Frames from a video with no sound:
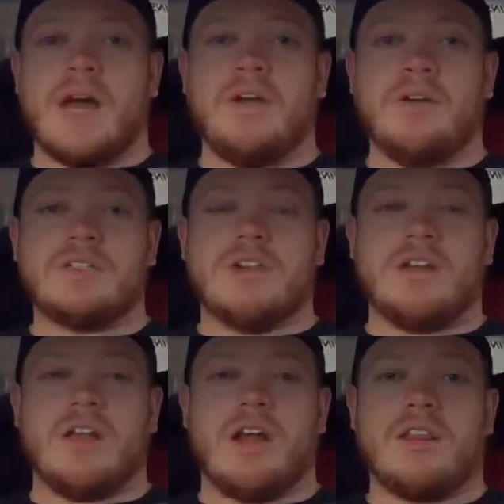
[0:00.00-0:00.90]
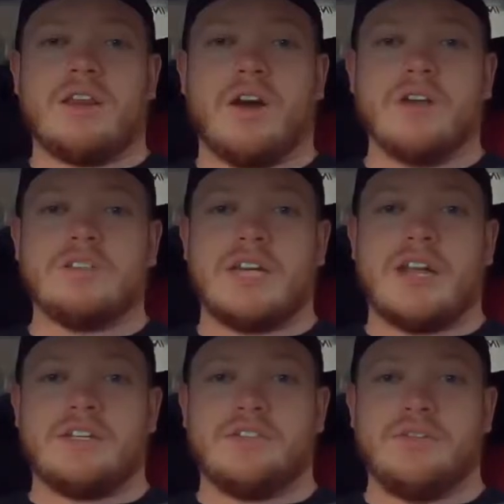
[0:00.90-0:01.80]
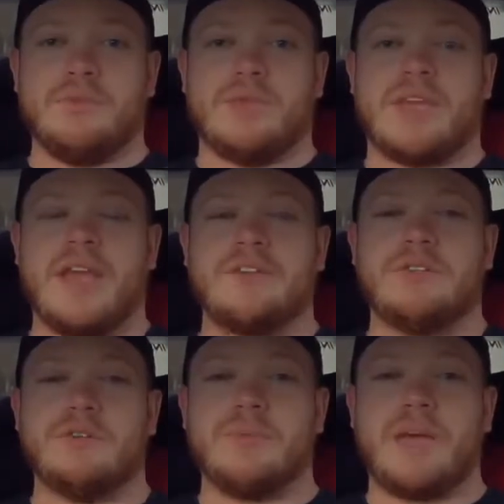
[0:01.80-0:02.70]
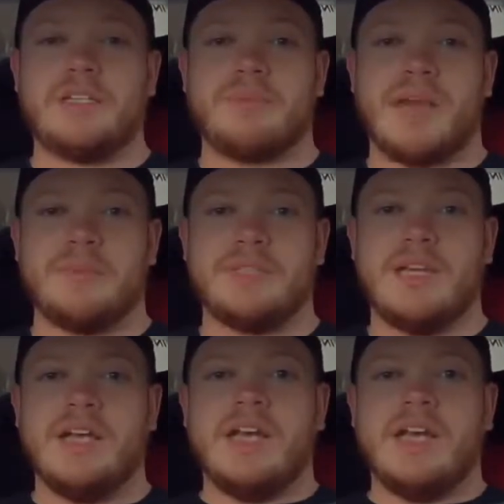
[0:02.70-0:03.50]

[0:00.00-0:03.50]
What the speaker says: I noticed on a lot of the cars that I tune with K-Tuner base maps,